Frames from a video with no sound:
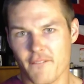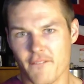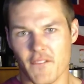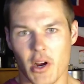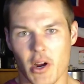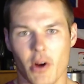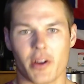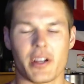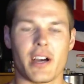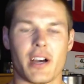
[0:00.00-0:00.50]

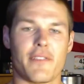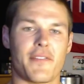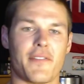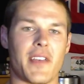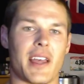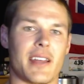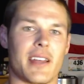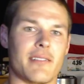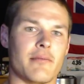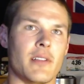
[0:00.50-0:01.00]
Fair enough,
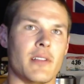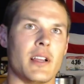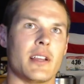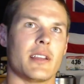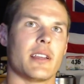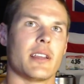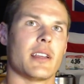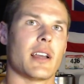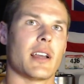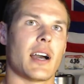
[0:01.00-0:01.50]
and
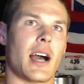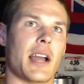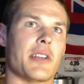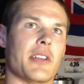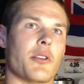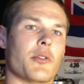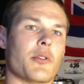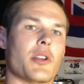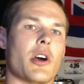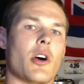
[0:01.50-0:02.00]
I
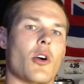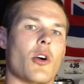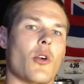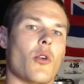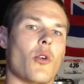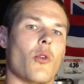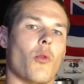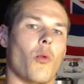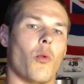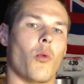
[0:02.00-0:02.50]
don't
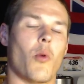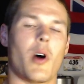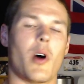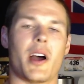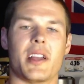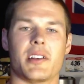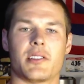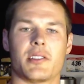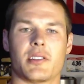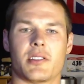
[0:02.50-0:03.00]
know what